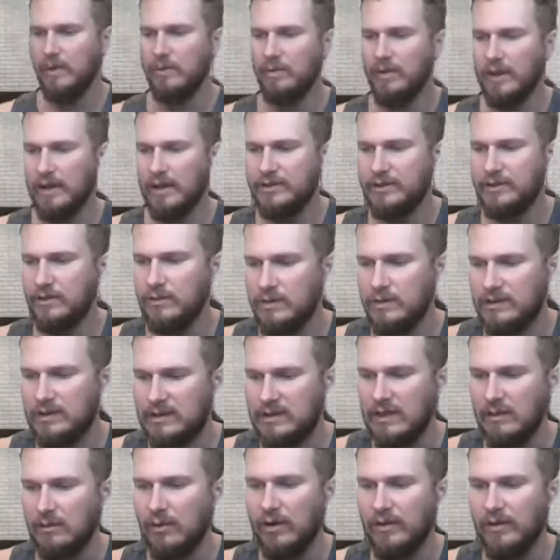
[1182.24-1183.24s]
people that do
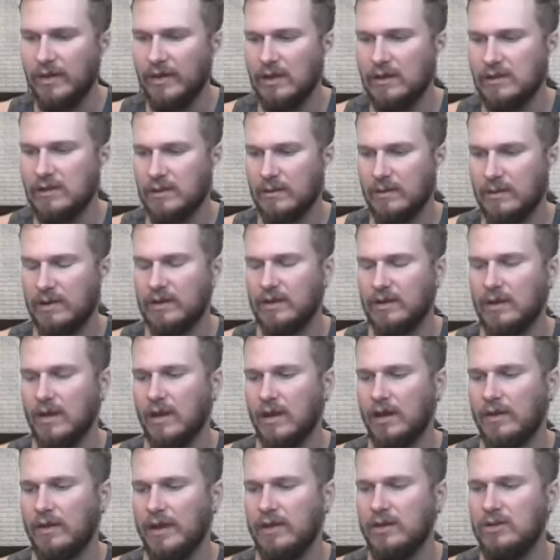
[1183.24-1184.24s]
similar things,
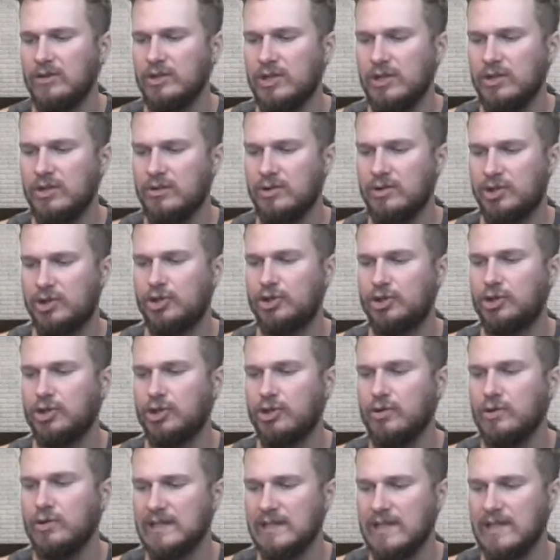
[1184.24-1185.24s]
but they usually use
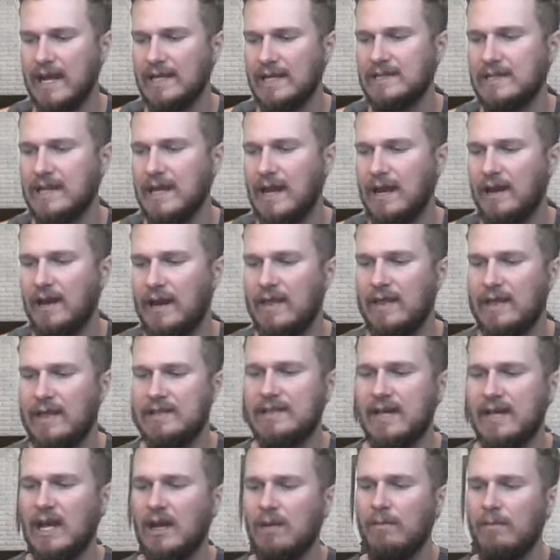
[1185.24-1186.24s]
shoes on that side, and they
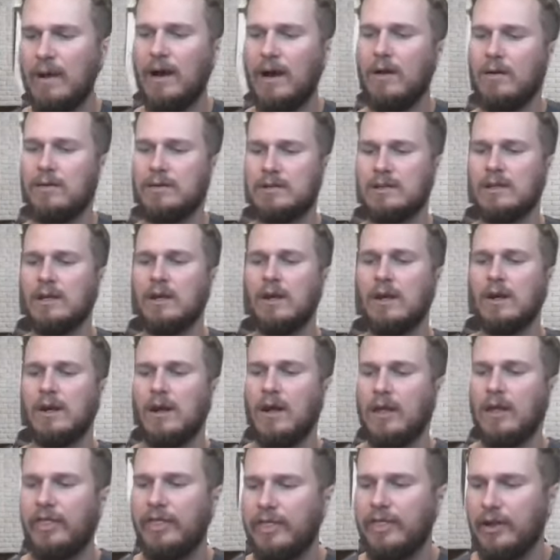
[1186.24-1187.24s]
say about
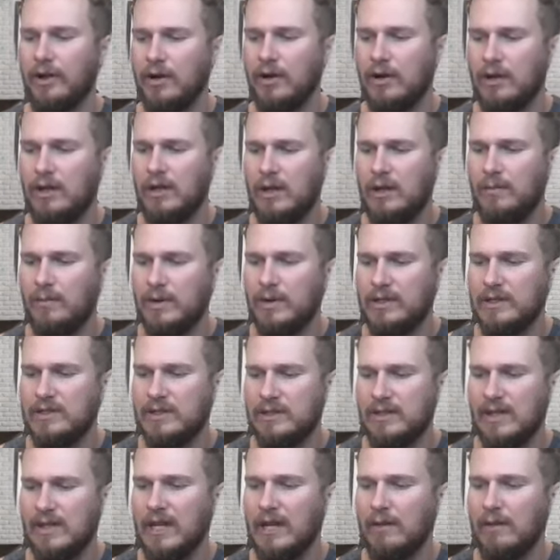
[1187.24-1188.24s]
30%.
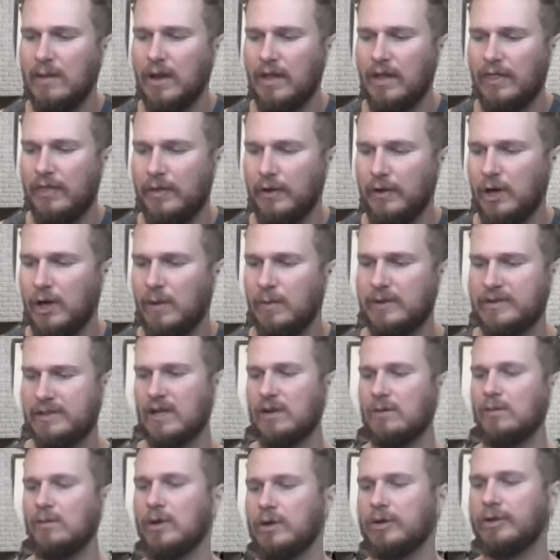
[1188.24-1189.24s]
They get about
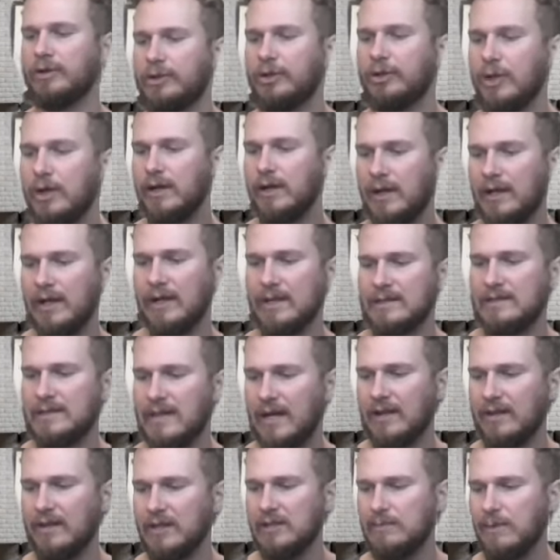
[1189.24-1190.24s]
30% are good
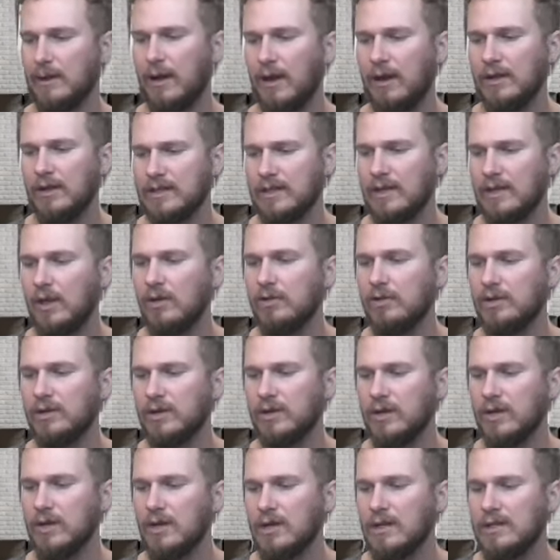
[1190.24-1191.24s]
inside those pallets, and the
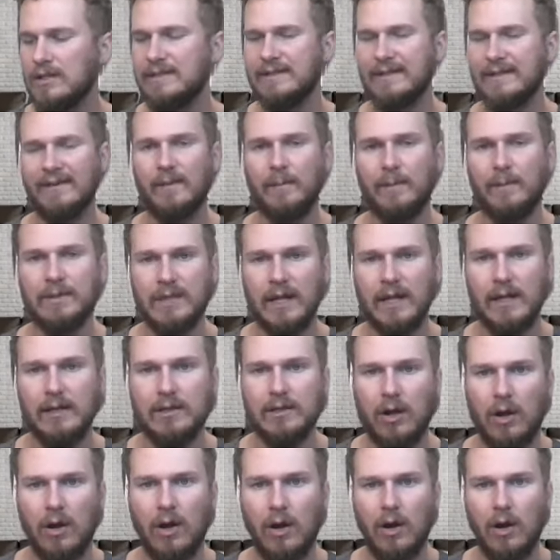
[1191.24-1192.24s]
other 70%
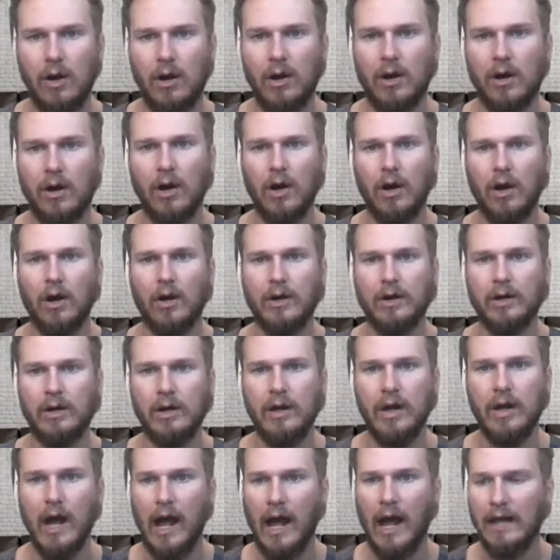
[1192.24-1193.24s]
are
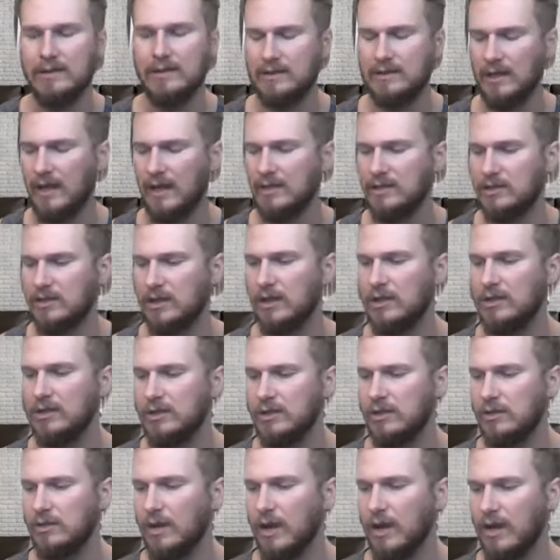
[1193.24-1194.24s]
not as good
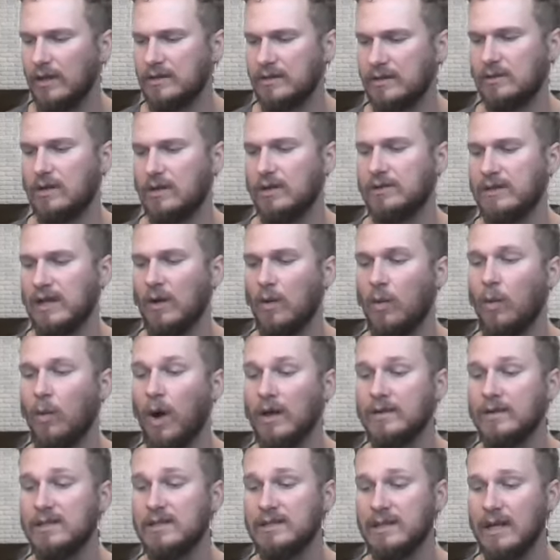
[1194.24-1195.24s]
as good as they
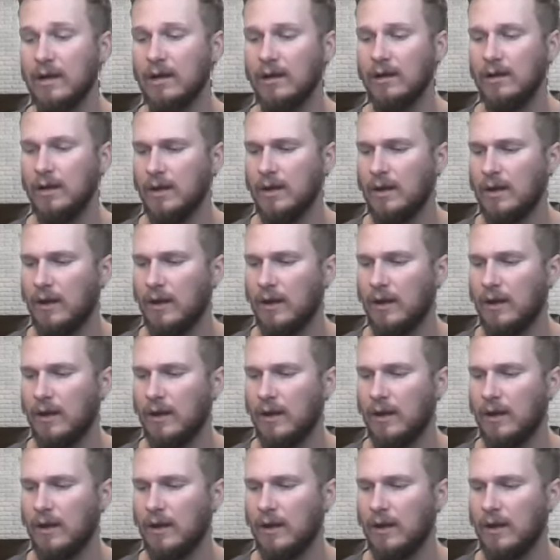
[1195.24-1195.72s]
want to sell.